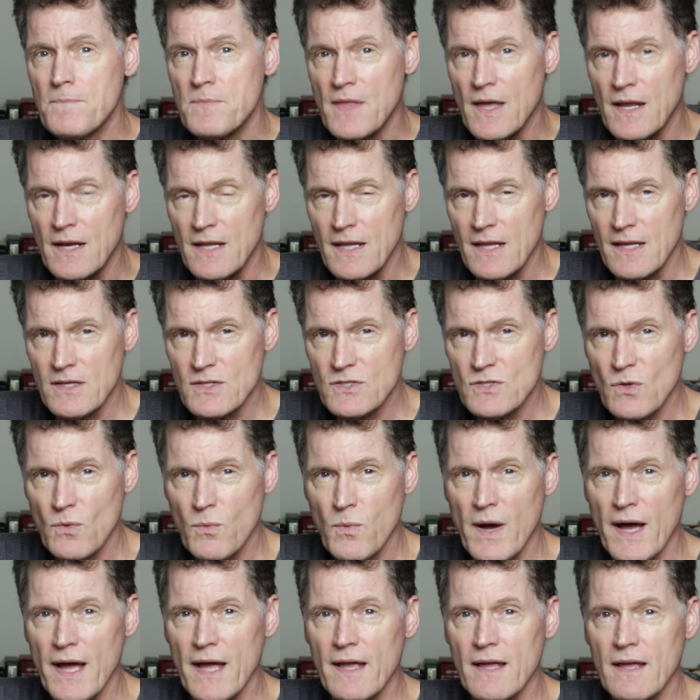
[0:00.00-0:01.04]
that he is the
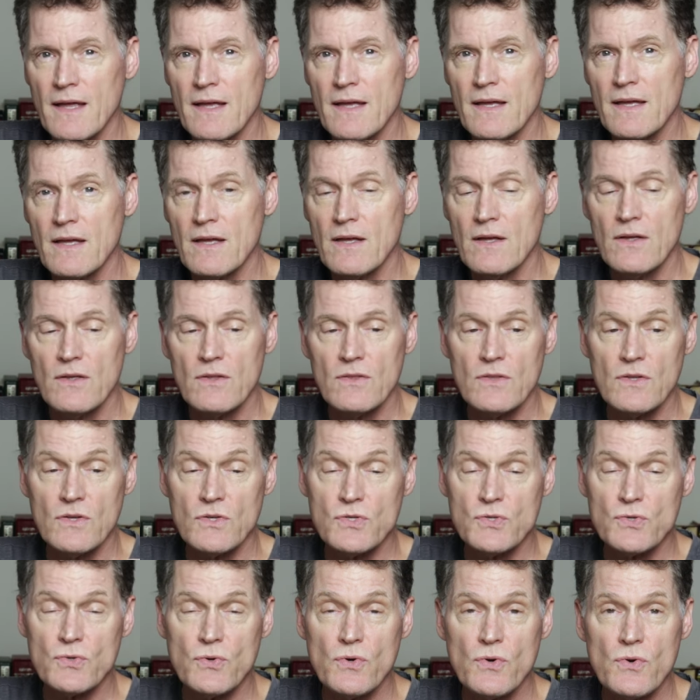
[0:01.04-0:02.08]
way, the
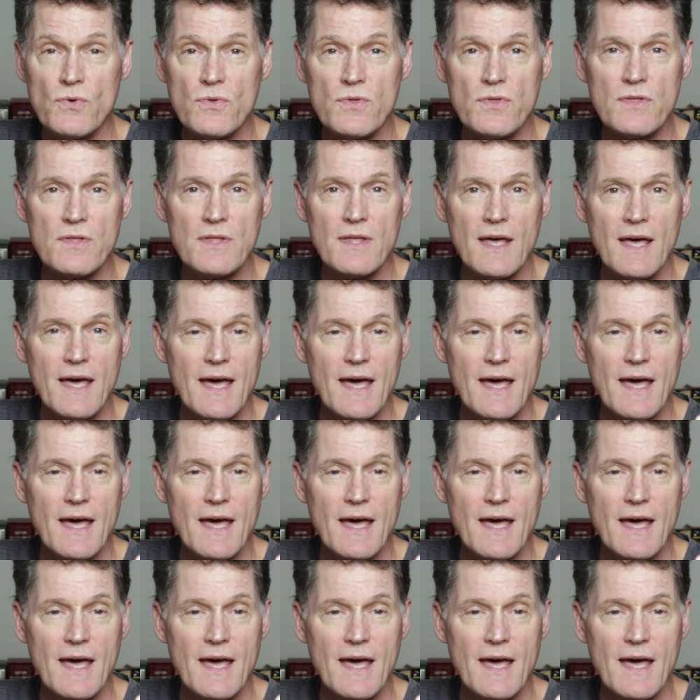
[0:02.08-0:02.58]
truth,